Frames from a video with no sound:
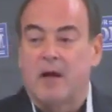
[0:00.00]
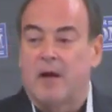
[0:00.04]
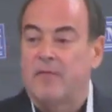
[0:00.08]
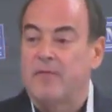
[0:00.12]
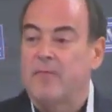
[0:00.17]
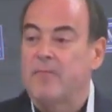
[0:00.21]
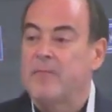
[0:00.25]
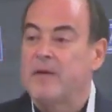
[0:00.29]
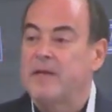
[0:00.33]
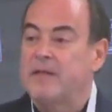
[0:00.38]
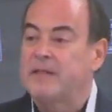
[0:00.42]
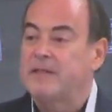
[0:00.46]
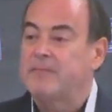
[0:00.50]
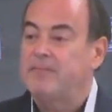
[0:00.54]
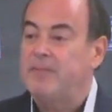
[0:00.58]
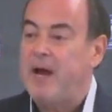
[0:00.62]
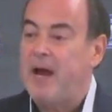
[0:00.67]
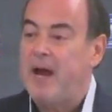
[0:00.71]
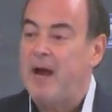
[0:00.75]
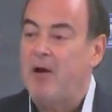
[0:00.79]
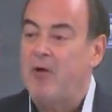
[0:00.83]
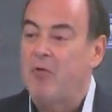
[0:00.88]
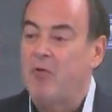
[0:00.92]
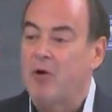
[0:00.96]
government's
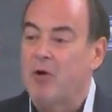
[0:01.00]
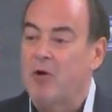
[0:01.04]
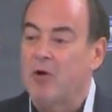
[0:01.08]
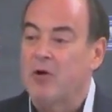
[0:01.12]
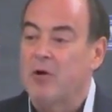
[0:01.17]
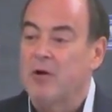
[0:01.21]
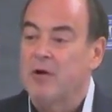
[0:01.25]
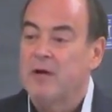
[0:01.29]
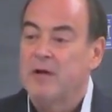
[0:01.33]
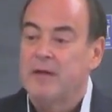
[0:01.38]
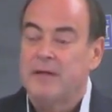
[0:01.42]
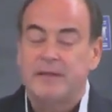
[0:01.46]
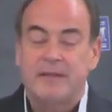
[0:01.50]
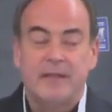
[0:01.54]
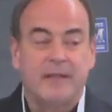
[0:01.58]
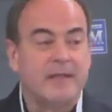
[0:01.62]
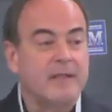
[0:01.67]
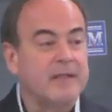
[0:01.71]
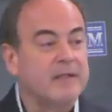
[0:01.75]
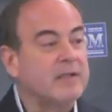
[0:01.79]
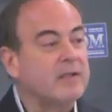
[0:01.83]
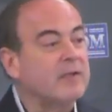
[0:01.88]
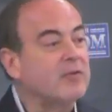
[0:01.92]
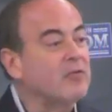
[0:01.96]
power to
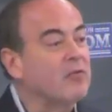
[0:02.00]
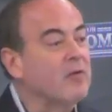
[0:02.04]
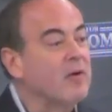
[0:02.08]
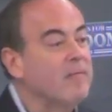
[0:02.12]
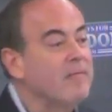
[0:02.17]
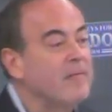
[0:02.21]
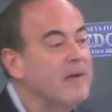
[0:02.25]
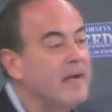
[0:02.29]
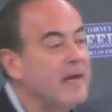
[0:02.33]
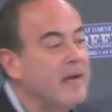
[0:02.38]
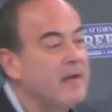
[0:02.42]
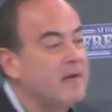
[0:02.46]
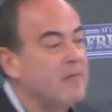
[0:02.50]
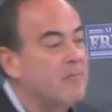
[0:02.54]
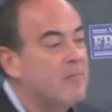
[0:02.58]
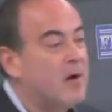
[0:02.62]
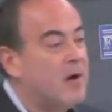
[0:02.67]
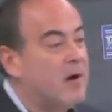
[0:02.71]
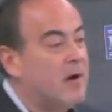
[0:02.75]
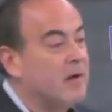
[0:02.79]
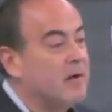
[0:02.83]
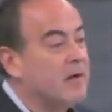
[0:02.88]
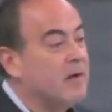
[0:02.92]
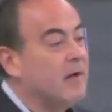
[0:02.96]
discriminate
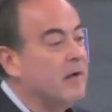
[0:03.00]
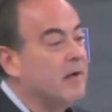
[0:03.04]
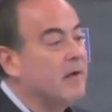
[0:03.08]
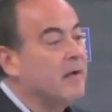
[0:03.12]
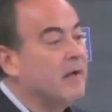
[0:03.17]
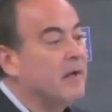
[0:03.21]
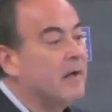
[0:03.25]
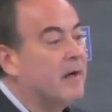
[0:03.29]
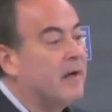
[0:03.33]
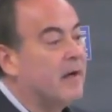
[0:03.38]
among